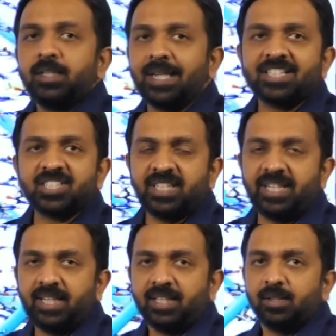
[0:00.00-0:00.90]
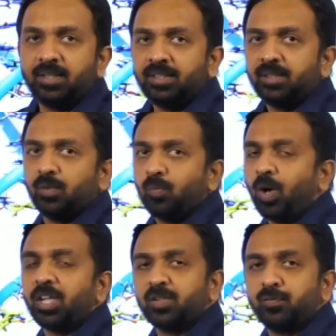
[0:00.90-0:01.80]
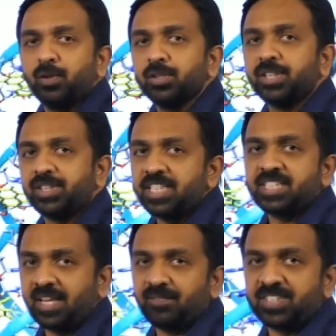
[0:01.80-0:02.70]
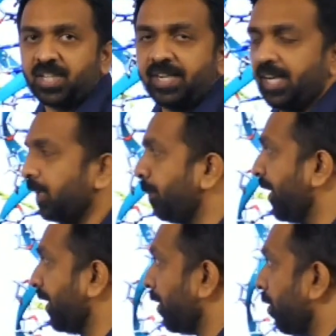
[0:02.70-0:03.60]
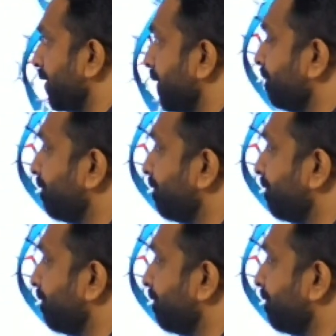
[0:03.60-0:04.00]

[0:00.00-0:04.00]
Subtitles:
let us see what are the further things that we study under biotechnology.